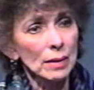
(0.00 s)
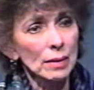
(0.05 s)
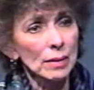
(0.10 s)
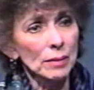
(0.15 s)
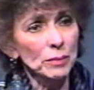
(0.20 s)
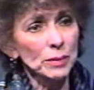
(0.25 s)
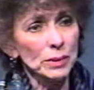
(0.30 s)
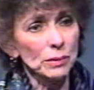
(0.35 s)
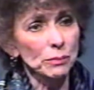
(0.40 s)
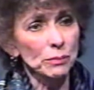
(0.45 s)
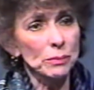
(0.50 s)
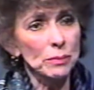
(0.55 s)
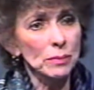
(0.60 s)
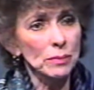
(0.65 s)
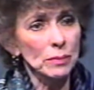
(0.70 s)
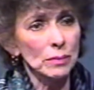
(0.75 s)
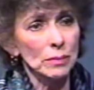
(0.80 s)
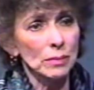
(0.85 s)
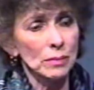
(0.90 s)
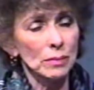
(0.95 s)
well, was that a, was a
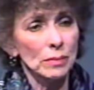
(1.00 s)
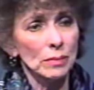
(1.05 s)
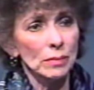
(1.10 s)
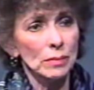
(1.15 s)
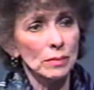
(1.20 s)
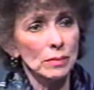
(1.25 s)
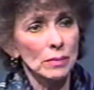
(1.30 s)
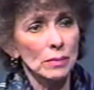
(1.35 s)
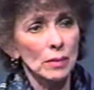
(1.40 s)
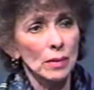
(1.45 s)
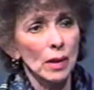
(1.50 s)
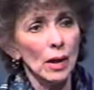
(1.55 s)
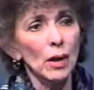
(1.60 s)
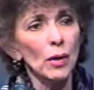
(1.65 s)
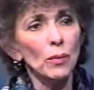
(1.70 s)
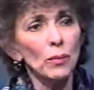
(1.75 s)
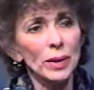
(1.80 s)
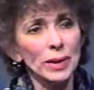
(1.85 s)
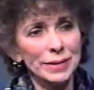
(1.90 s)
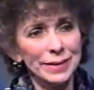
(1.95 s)
small group. Oh, that
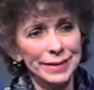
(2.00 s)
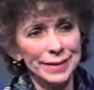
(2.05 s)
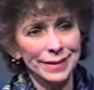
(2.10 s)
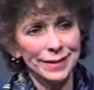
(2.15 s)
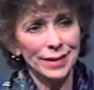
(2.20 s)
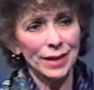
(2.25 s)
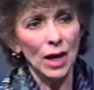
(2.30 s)
oh, was not the